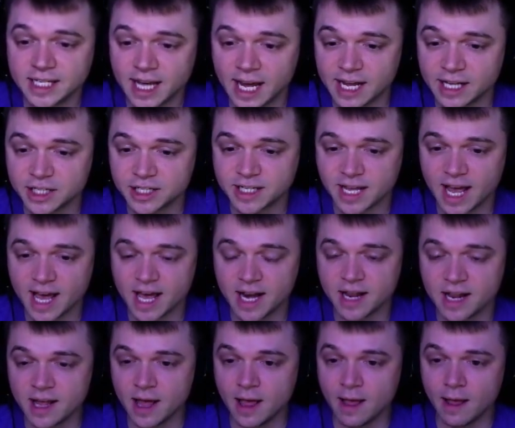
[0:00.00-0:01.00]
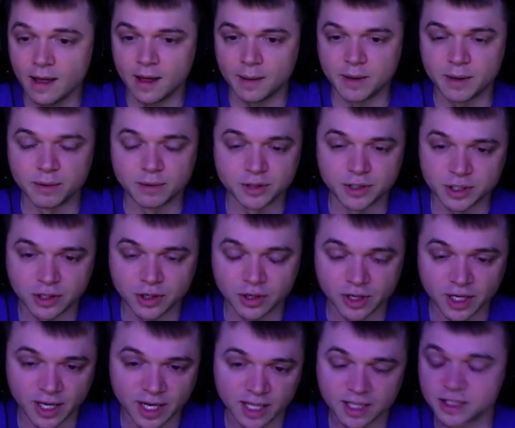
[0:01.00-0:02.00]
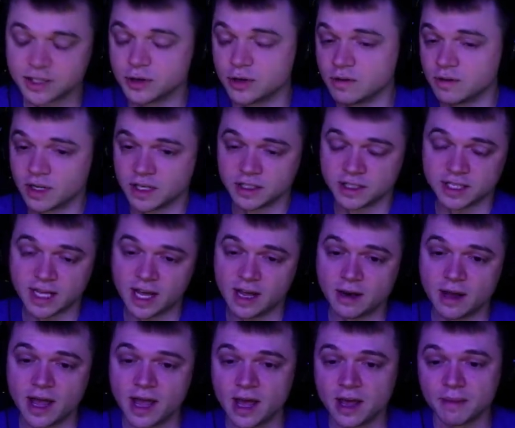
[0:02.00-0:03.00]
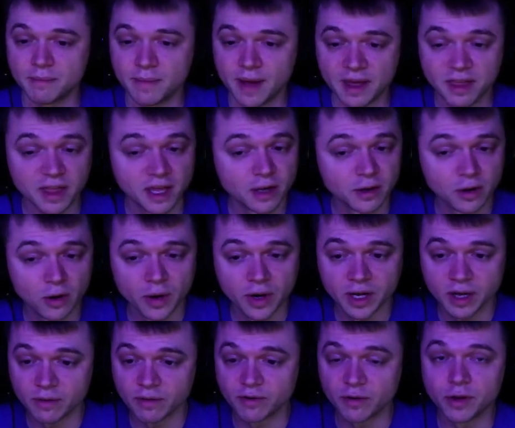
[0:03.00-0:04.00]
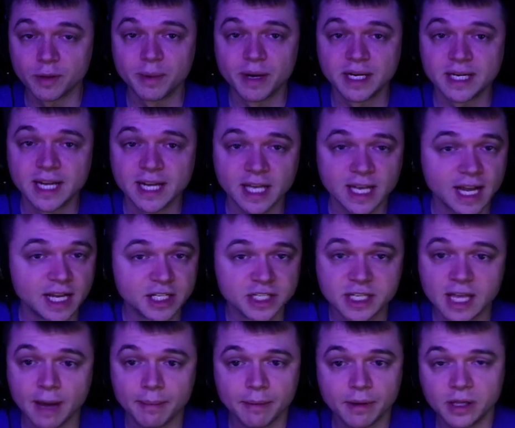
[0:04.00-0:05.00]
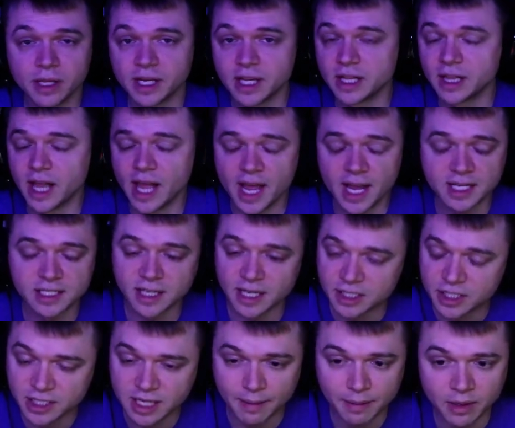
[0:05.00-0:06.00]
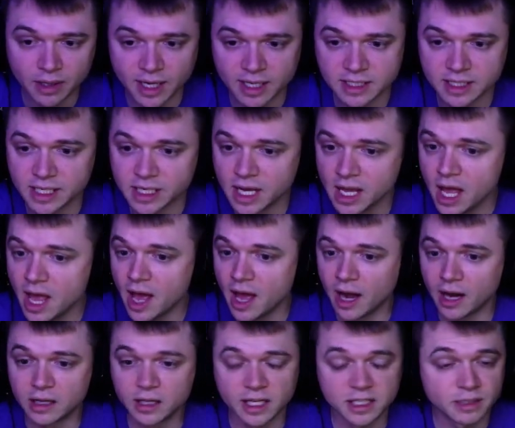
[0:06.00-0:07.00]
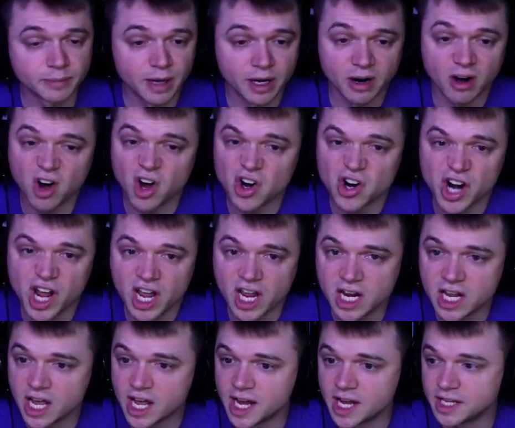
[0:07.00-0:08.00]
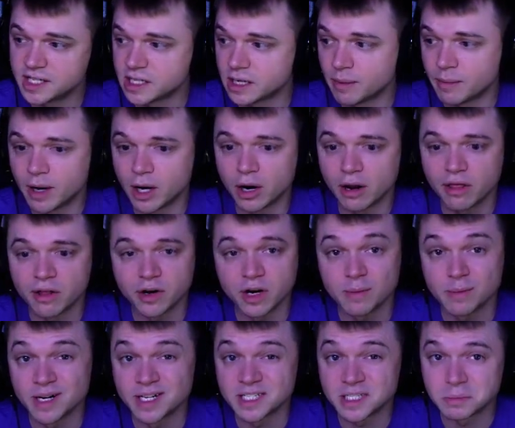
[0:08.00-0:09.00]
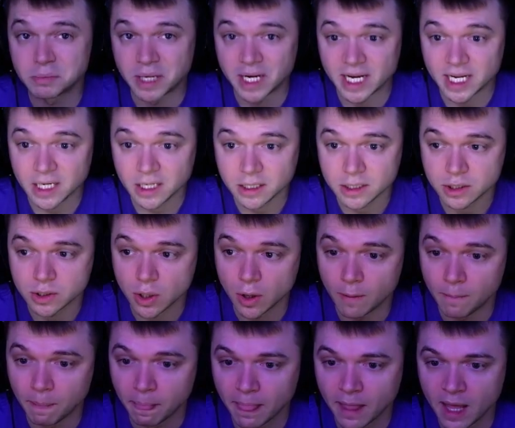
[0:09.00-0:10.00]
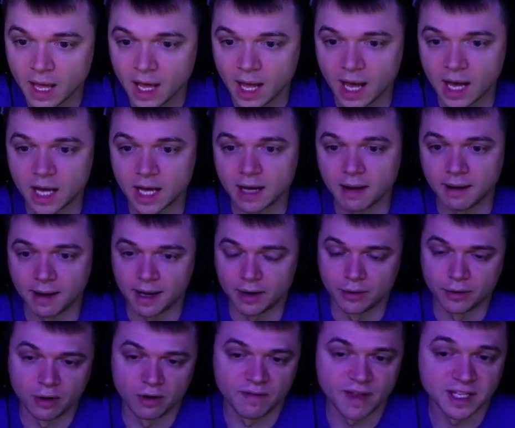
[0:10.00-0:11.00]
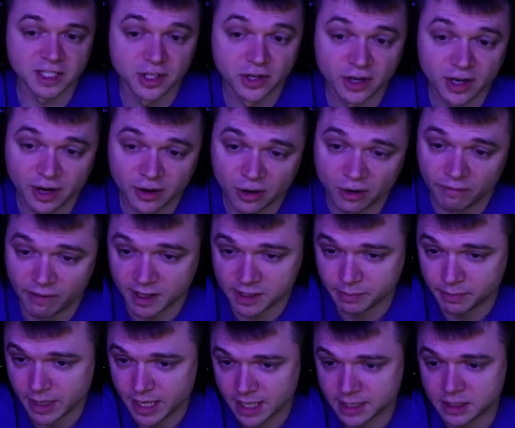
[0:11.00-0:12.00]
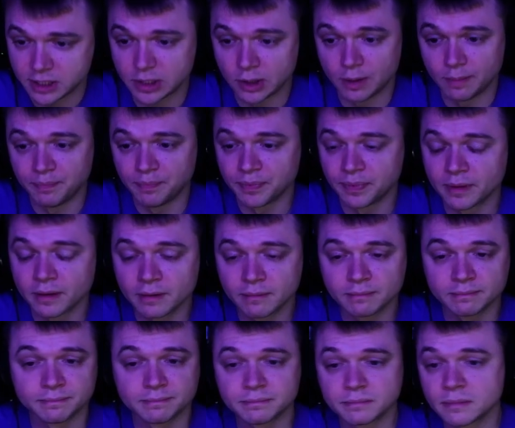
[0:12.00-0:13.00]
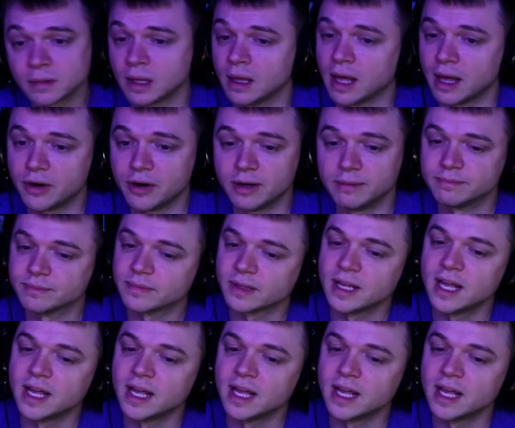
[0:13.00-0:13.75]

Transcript: I just had... I mean, it was just cooking on the stove, and I just had, I had my thing going for the picnic, and I just kept clicking the eggs, and I just kept collecting. I collected about one hundred eighty eggs in about a thirty-minute span, so uh, I don't know if that's good. I don't know if that's bad, so I don't know.